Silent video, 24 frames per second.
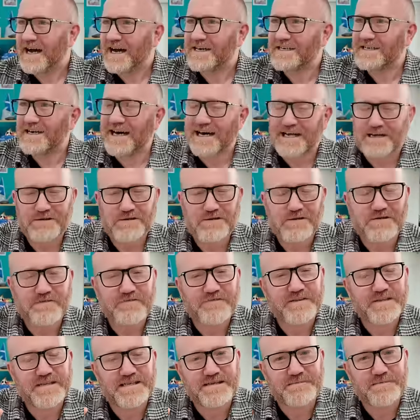I
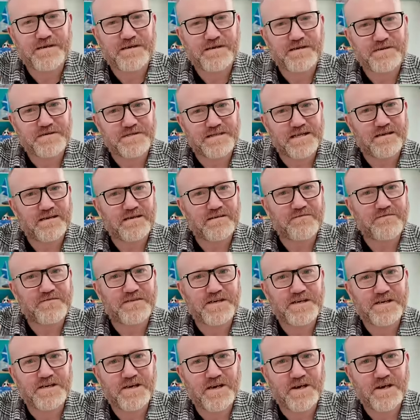love the tomatoes. I love
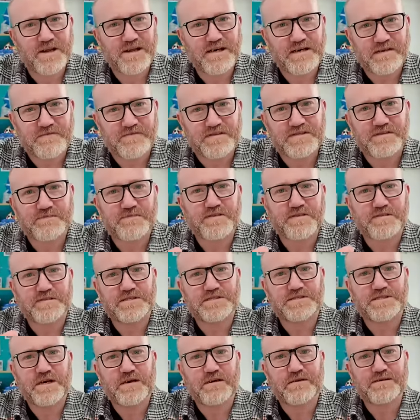the colour of some of those
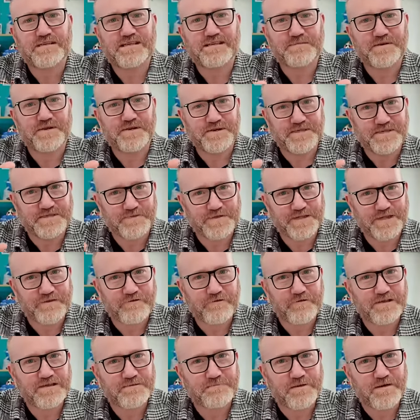dark tomatoes. When they
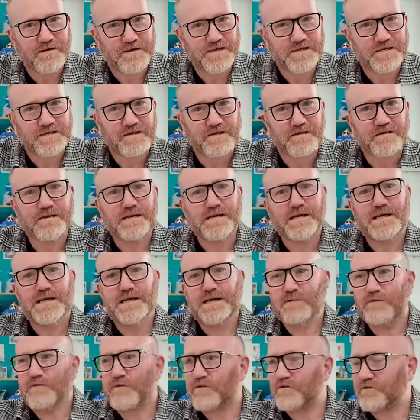grow in the polytunnel,
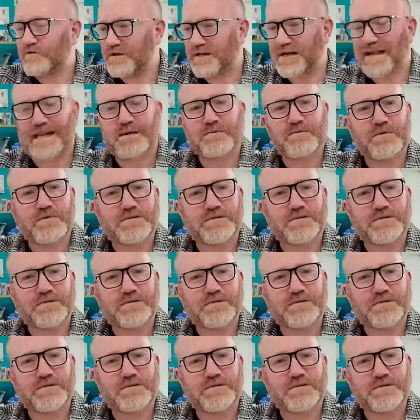we've got the light